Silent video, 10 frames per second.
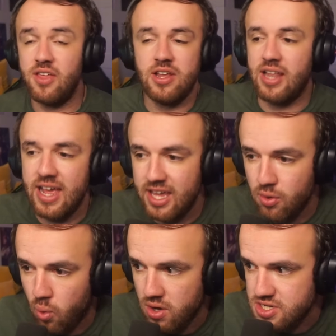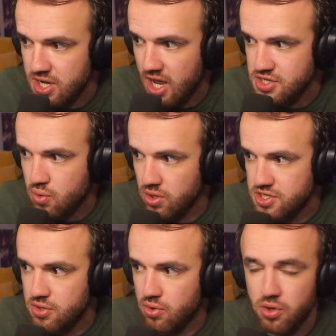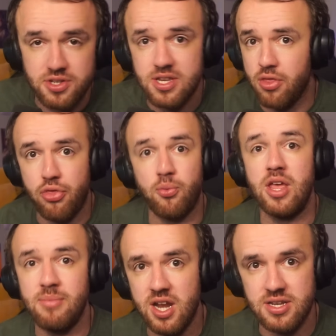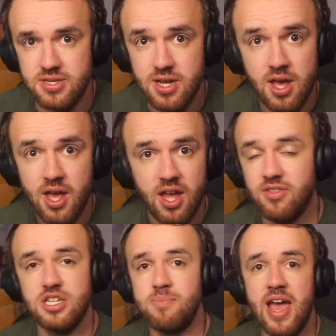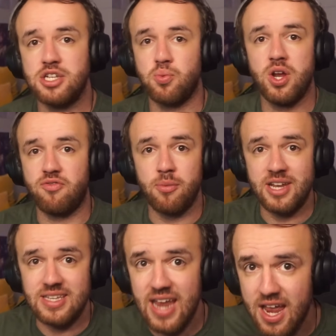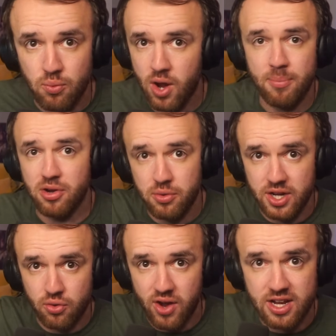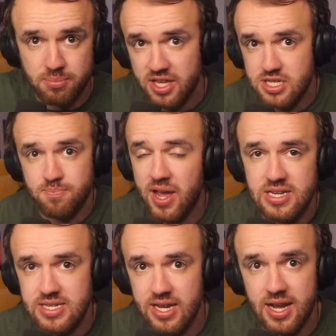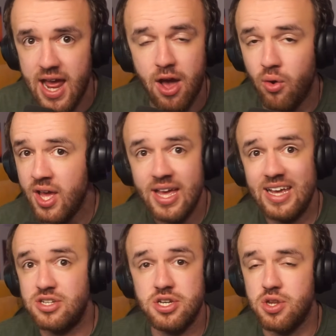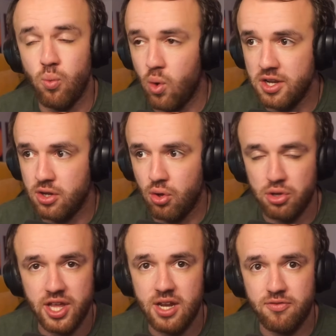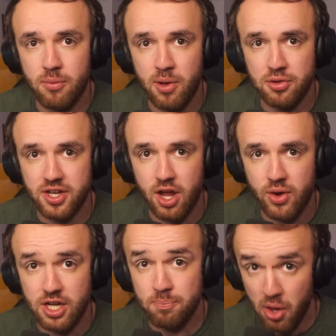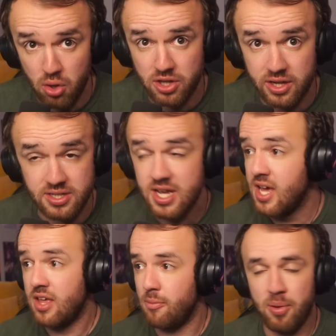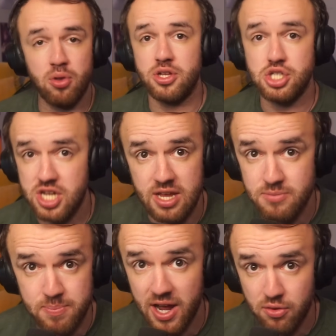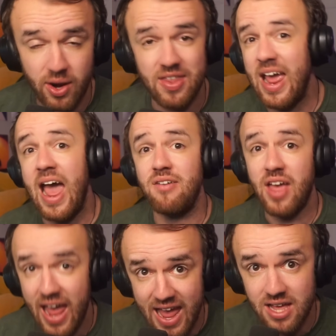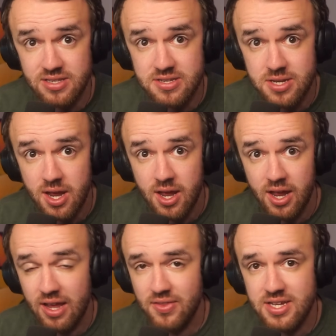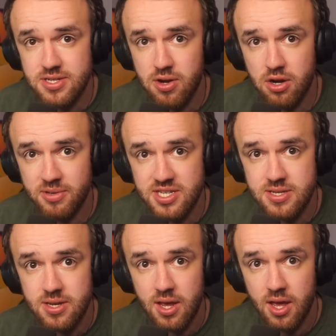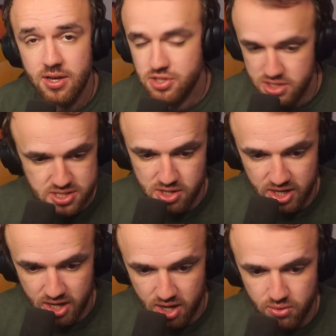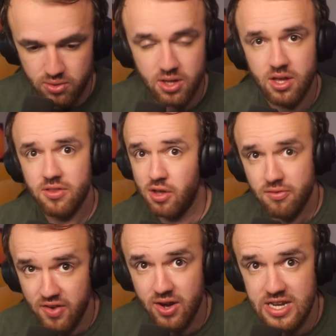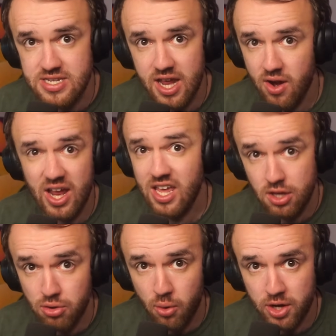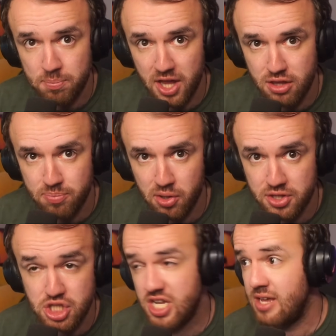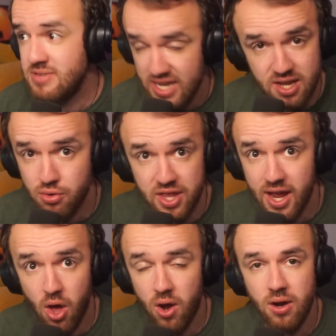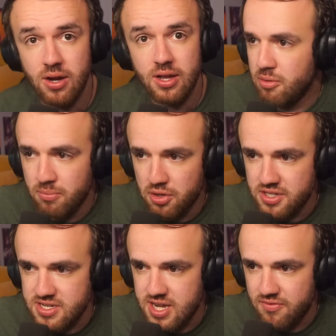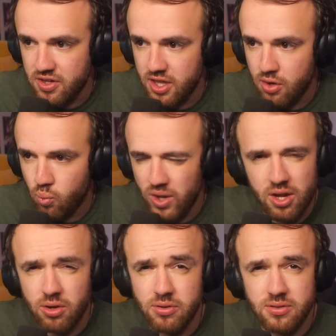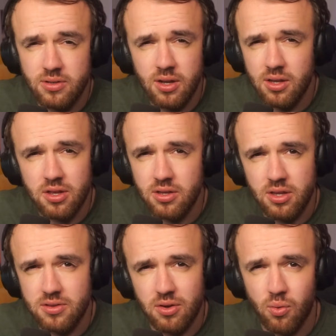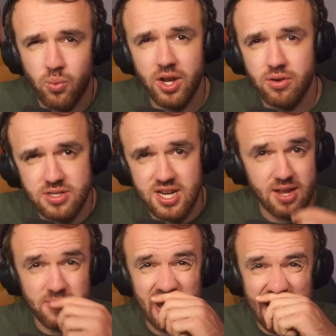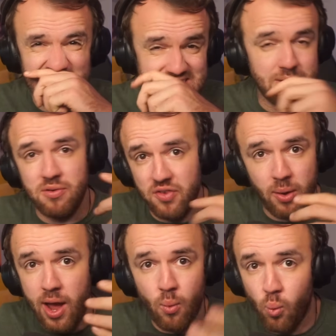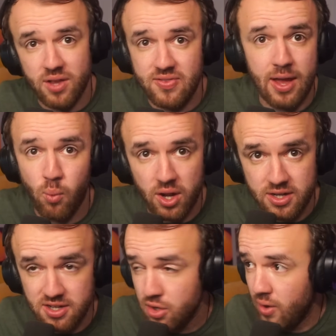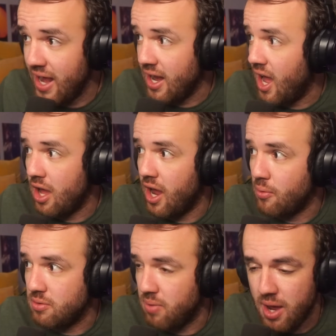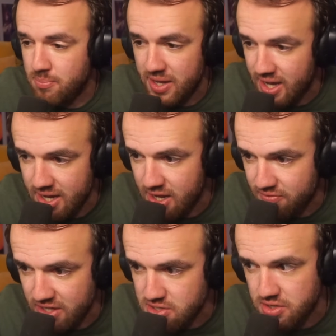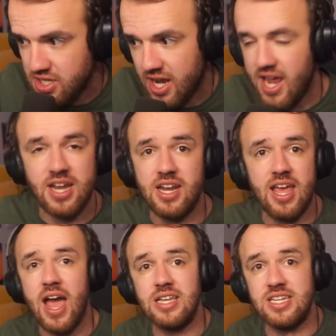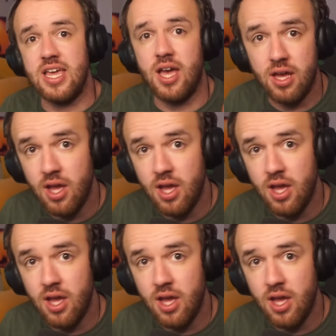then Legia Warsaw scored 2 goals in 3 minutes. And this match went from a dead rubber to incredibly spicy. And now it's just a 1-goal lead for Molde going to Poland. The Polish teams, by the way, they have hands in these tournaments, just so you know. They're very scary. You don't want to play the Polish teams. Here they are. But Molde is definitely a weird they're a weird team. They can't seem to figure out what they want to do. And I'd be an idiot if I told you I had any idea